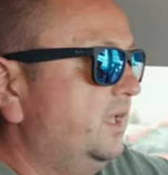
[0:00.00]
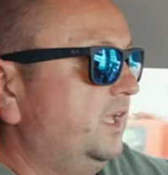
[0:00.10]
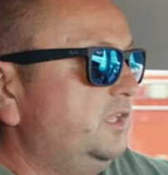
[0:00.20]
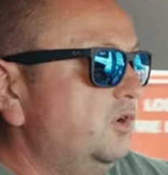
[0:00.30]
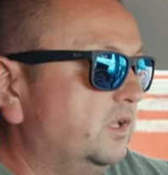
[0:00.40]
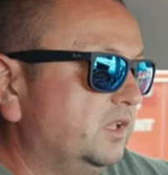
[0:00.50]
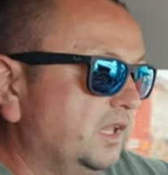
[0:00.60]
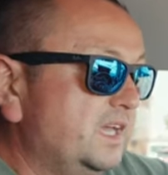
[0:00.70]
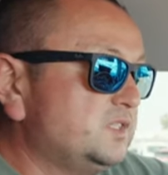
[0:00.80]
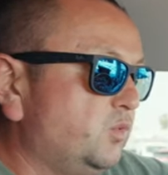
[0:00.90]
and you are the
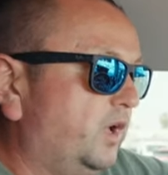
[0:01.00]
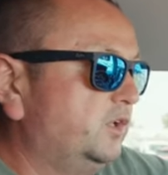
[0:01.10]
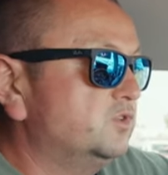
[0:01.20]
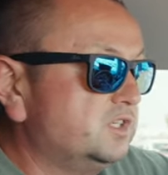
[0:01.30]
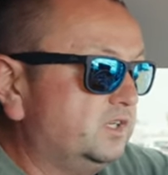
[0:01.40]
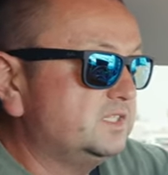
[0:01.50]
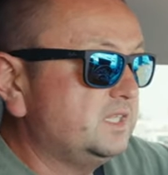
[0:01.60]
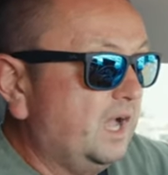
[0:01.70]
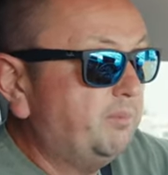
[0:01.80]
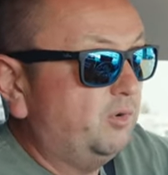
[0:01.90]
last one who's gonna
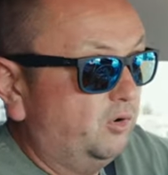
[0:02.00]
stop,